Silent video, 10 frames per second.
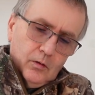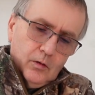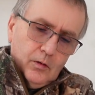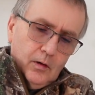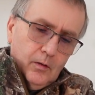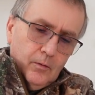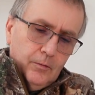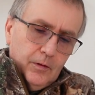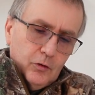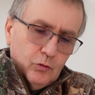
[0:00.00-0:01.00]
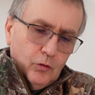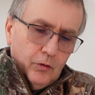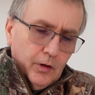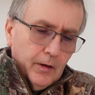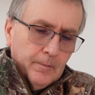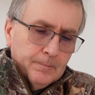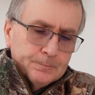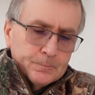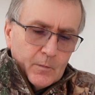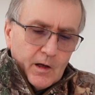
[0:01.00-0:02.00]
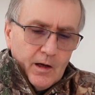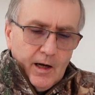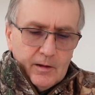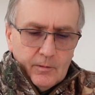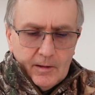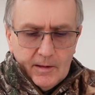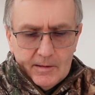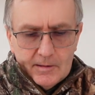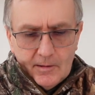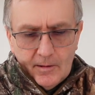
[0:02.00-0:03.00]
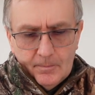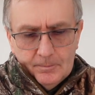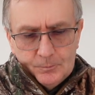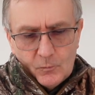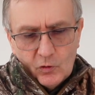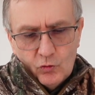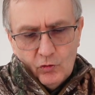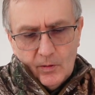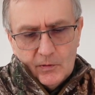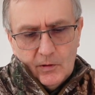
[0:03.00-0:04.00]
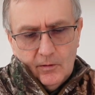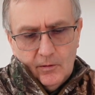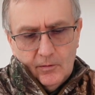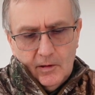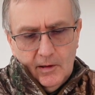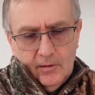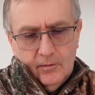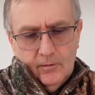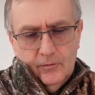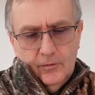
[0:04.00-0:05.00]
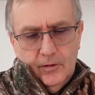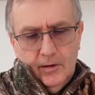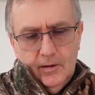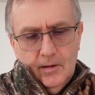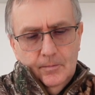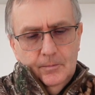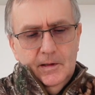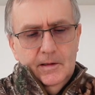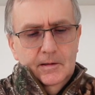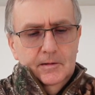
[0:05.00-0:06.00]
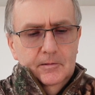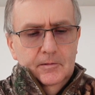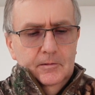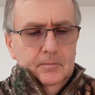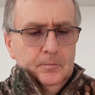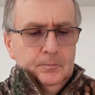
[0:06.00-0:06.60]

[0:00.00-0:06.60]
Just a little feature on there. Anyway, these um, straps going on here are for the uh, Peak Design